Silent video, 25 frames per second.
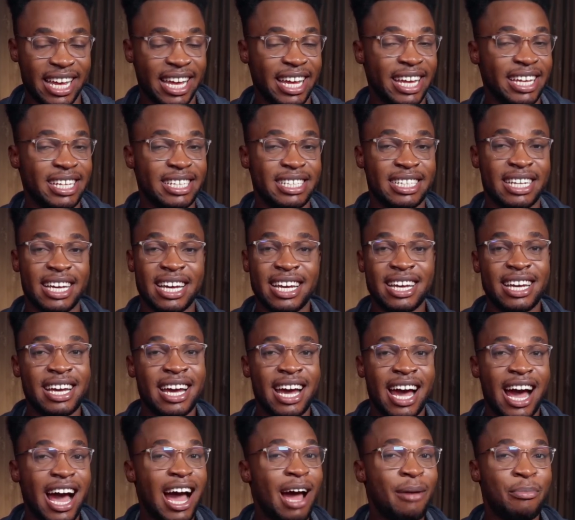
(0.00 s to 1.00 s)

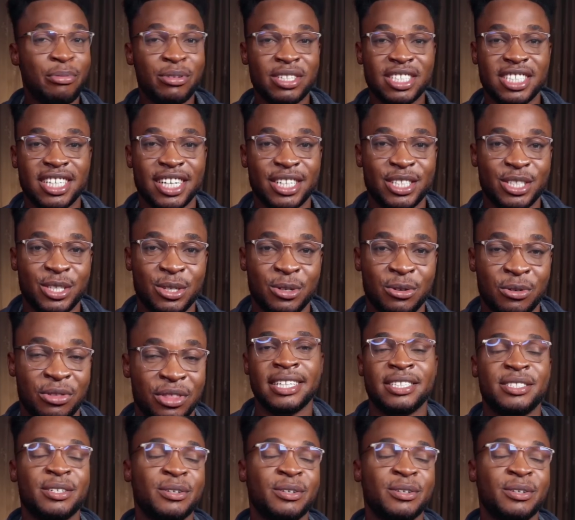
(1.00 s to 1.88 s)
then I appreciate you.